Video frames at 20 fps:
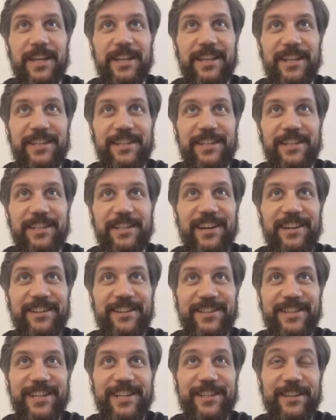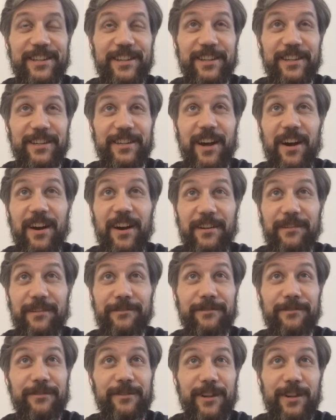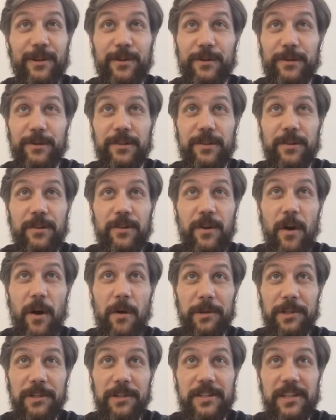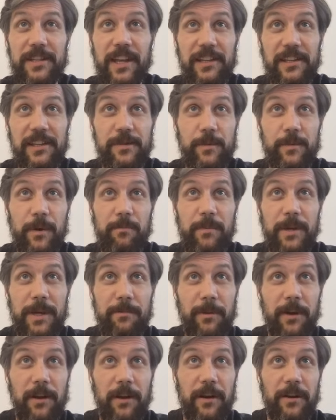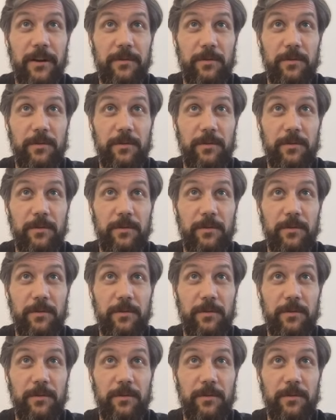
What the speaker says: there's a tendency to kind of lose common sense when people are